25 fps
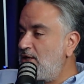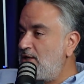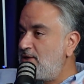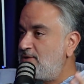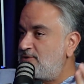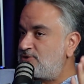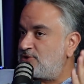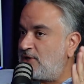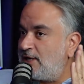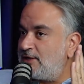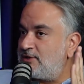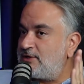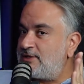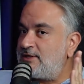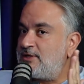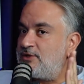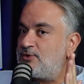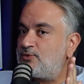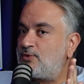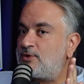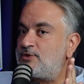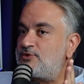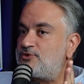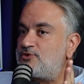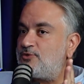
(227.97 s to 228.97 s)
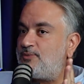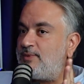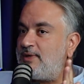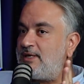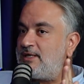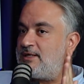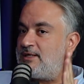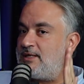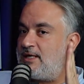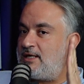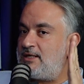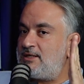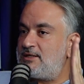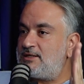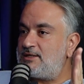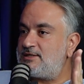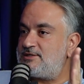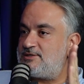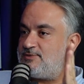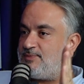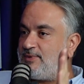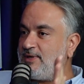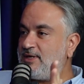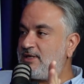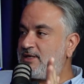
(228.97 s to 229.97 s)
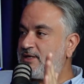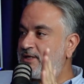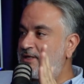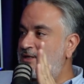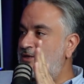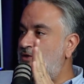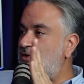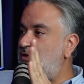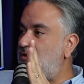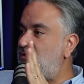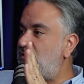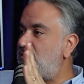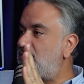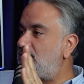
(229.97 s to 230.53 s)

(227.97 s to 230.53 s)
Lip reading: So I didn't want to be the English speaking